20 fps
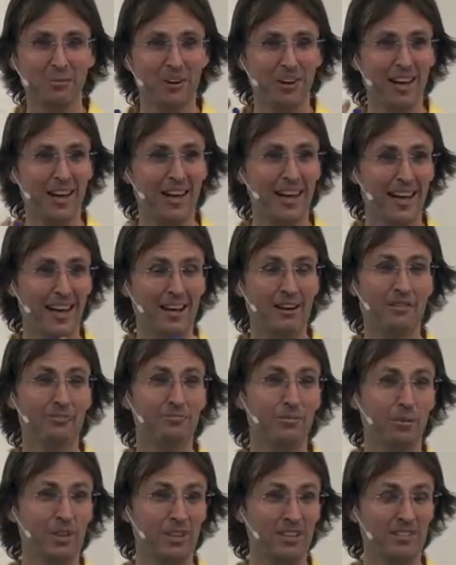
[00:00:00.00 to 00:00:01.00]
by our
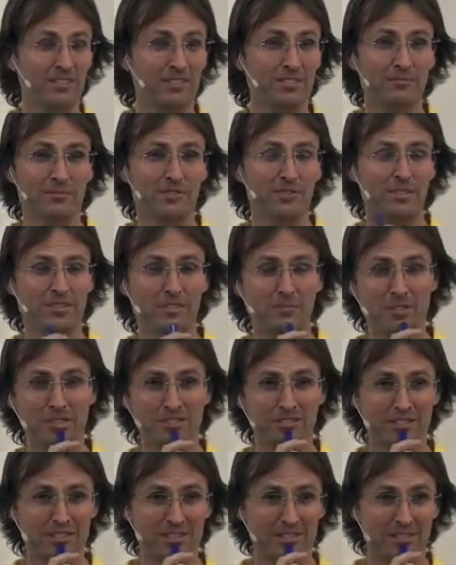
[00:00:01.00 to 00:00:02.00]
avoidance of certain
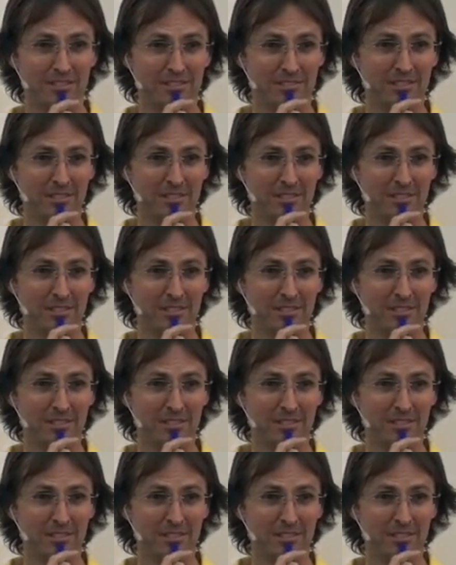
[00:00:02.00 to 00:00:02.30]
emotions.